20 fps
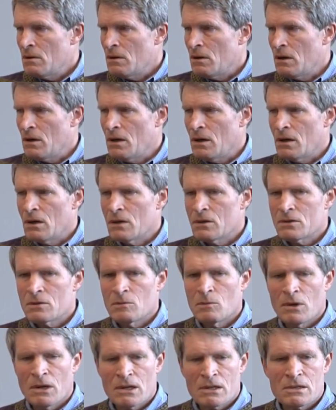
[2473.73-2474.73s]
Uh, to
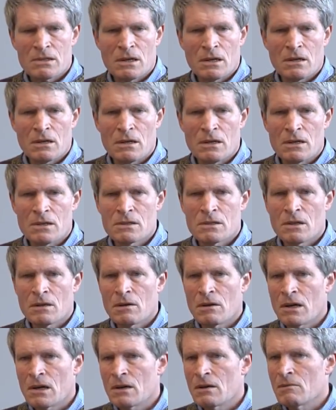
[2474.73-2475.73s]
what extent is
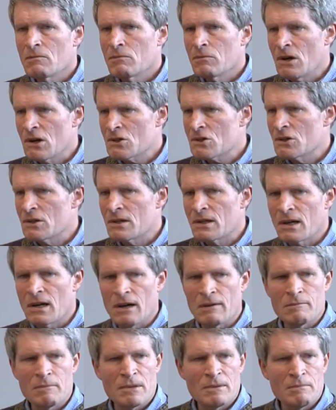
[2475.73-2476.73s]
there any Russian
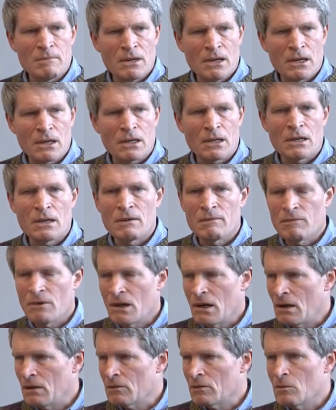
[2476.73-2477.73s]
government money
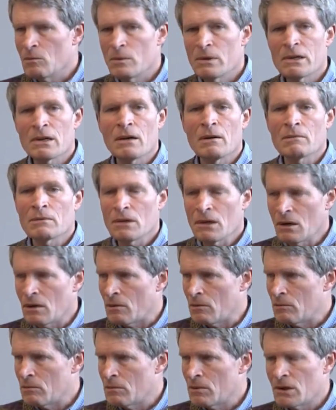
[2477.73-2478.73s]
involved? We don't
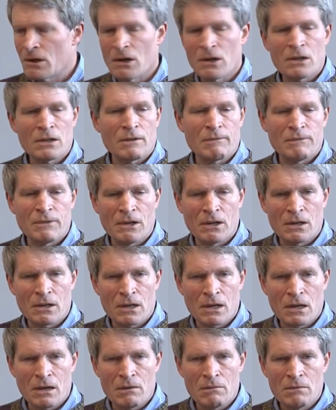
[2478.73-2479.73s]
know. We aren't going to find
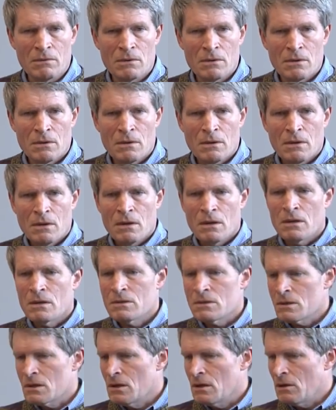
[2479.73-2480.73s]
out
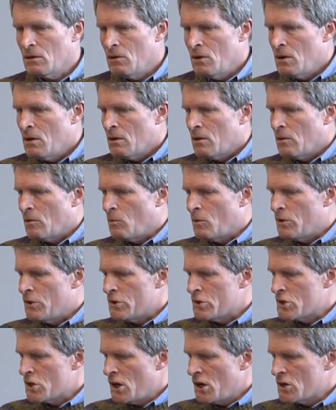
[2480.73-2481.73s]
until with
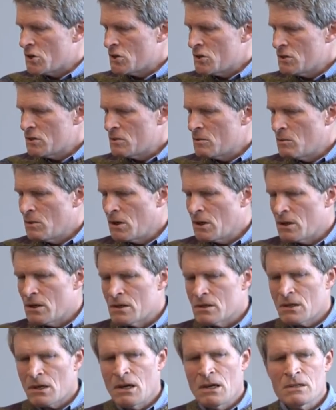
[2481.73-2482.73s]
the judges in one of
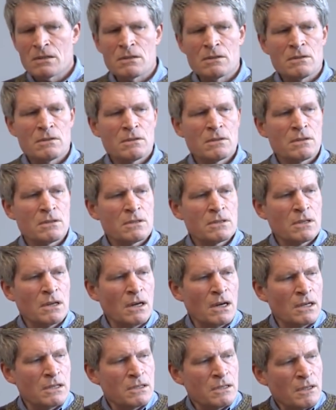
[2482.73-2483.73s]
these cases
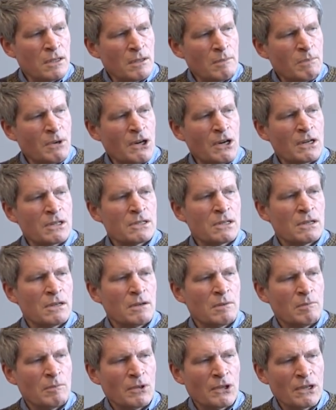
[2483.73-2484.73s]
decides that the parties
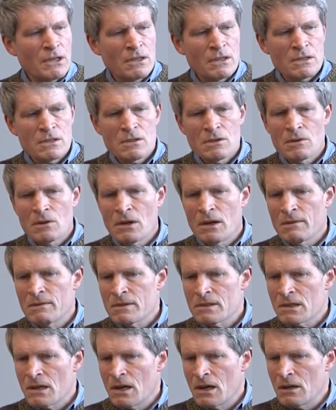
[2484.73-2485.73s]
bringing the suit have
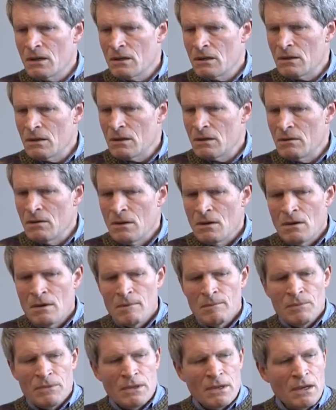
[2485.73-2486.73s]
standing and then
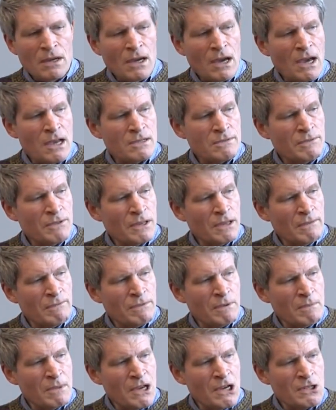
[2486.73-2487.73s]
uh, ask for the
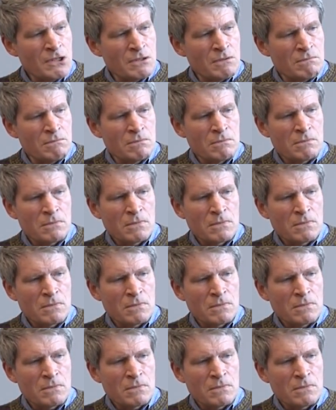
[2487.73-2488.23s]
information.